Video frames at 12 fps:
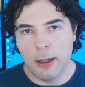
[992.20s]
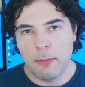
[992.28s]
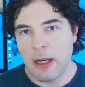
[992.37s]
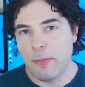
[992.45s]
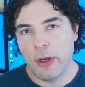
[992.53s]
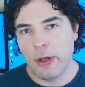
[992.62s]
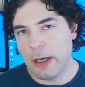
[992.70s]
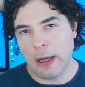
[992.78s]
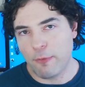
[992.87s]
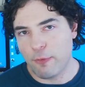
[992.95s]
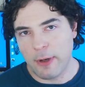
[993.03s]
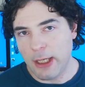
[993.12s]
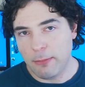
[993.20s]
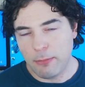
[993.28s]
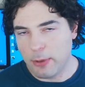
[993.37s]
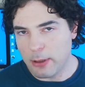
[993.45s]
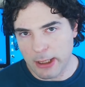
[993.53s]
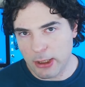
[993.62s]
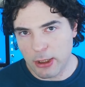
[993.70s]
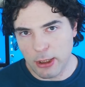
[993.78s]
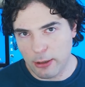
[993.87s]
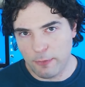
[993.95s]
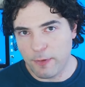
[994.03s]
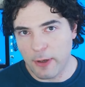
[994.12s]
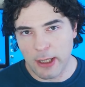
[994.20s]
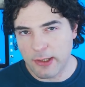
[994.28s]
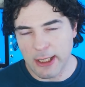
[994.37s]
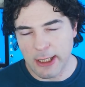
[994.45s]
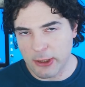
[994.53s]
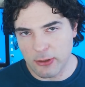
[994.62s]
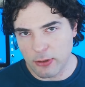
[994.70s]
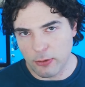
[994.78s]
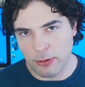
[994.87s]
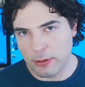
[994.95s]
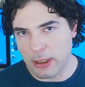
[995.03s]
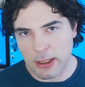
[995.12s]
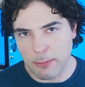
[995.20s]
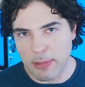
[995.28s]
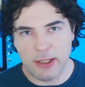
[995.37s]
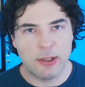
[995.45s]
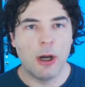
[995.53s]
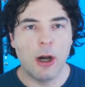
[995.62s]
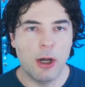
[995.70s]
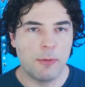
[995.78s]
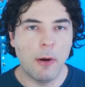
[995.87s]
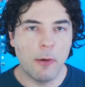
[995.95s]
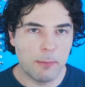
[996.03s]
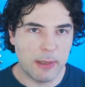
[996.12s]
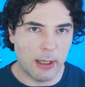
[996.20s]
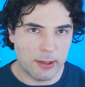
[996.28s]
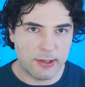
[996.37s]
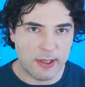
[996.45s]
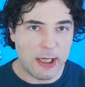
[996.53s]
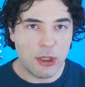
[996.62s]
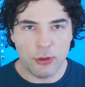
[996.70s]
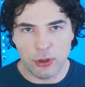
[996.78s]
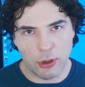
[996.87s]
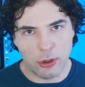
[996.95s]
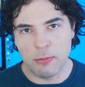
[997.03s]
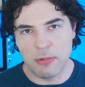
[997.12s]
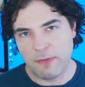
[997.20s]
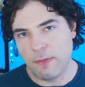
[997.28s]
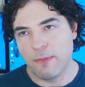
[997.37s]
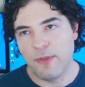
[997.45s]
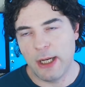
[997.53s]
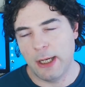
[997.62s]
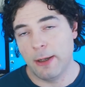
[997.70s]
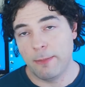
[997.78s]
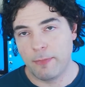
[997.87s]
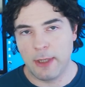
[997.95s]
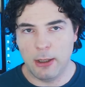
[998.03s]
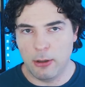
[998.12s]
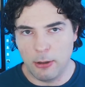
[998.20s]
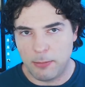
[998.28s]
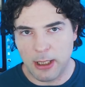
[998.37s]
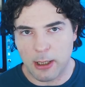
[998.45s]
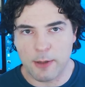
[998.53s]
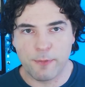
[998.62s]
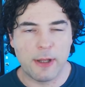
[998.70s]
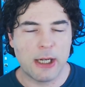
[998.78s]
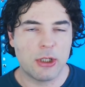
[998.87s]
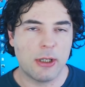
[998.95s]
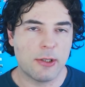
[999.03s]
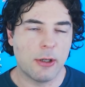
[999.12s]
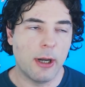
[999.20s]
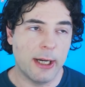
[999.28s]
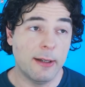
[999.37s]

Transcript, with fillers: maybe every like you know 30 seconds on a competitor hardware would be like, see, you should have gone with Nvidia. You know, it'll be like a flashing sign.